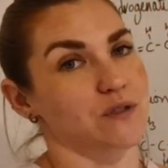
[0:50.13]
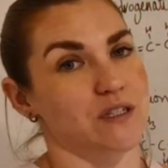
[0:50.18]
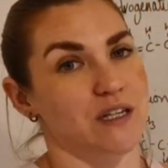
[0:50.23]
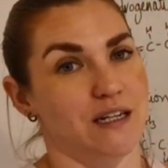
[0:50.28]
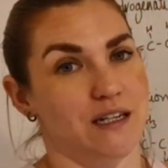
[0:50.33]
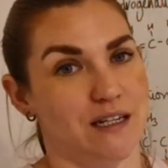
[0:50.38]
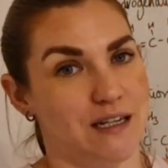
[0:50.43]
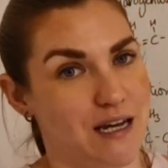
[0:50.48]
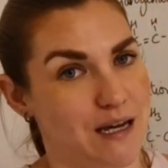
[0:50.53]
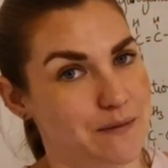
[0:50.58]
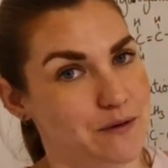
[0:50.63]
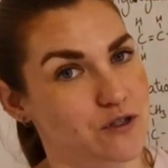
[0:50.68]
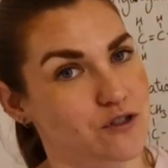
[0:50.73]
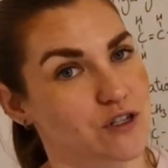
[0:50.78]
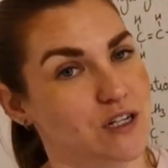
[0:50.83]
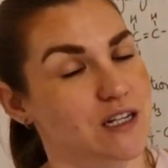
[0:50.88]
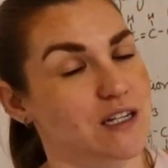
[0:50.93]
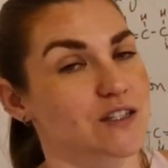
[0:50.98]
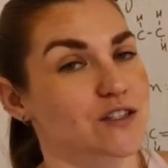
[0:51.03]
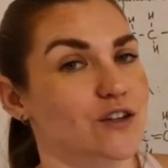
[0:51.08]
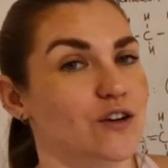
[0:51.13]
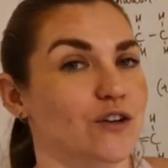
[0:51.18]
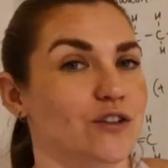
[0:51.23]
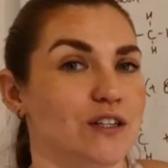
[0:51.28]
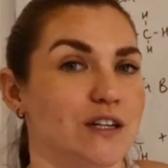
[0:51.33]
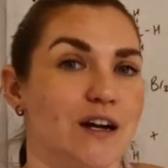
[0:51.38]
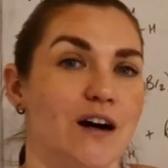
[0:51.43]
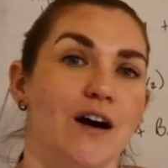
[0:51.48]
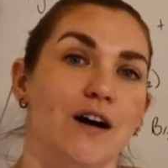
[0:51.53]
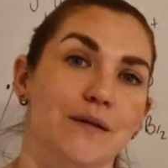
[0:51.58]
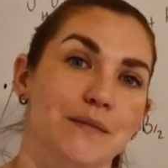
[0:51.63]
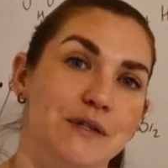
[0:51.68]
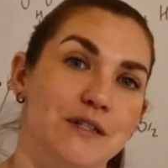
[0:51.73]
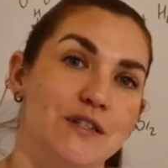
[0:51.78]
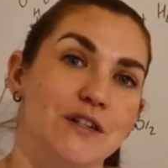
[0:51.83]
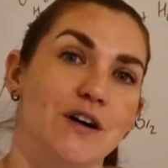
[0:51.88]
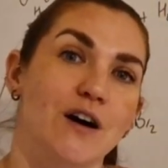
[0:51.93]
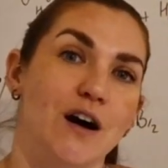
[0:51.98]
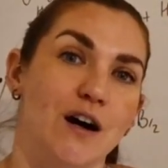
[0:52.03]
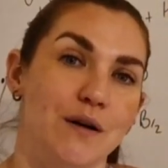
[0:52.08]
sign in chemistry, it is called a
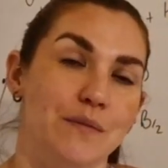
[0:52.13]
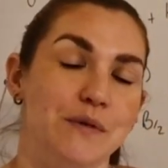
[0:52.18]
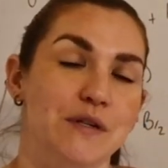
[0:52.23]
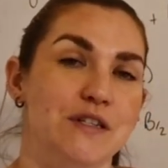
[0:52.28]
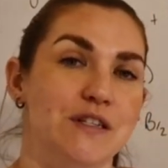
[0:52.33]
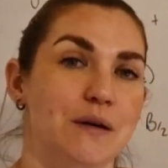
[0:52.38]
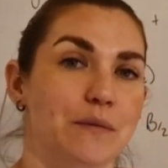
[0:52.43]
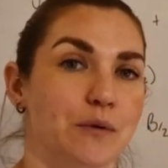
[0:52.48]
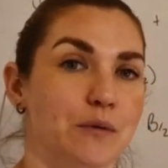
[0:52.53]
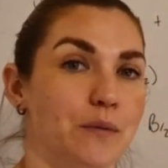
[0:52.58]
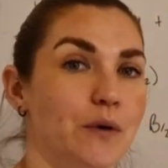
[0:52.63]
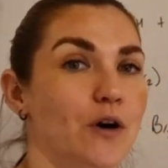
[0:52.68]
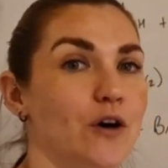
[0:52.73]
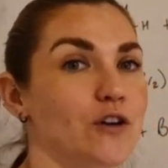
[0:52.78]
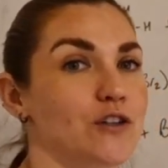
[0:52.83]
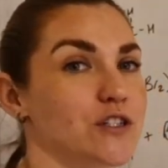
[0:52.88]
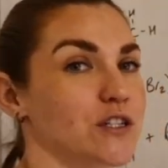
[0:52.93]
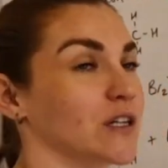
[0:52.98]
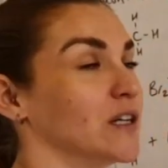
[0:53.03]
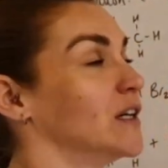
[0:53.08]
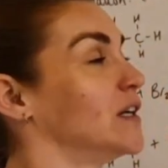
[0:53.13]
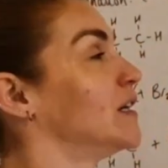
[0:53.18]
carbon-to-carbon double bond.